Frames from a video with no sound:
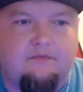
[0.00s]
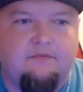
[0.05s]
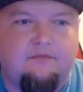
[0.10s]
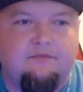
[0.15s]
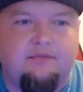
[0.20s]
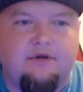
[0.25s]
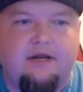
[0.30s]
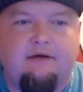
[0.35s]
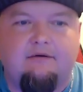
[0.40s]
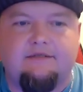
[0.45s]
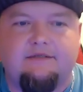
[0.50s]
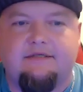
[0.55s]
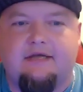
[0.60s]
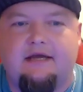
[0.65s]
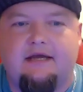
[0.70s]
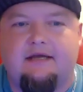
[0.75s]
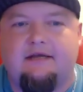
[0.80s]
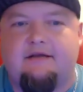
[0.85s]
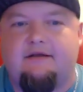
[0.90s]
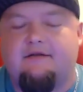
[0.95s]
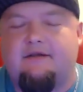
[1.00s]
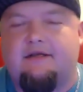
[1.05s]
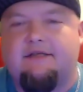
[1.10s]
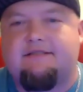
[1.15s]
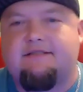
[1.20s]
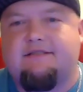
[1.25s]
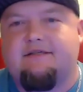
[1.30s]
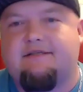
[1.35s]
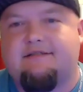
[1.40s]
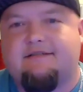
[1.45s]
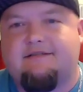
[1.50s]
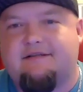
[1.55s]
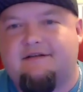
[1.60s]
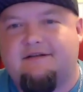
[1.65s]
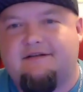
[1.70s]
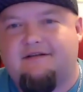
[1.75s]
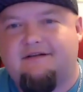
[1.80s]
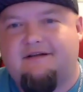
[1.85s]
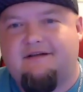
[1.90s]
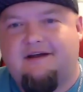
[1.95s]
but I was like, this is,
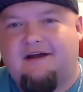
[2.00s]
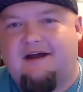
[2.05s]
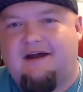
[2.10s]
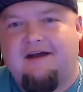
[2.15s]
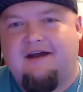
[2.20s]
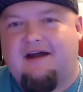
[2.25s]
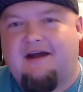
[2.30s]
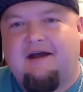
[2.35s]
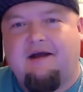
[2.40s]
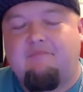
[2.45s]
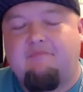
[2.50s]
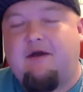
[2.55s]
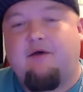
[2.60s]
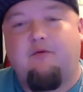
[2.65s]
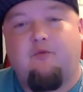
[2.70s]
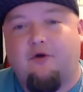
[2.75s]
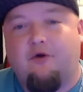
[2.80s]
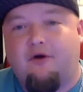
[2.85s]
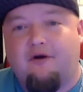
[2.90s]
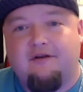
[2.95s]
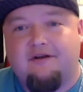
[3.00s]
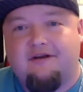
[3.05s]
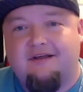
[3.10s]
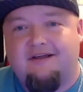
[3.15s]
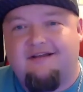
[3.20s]
I, am at work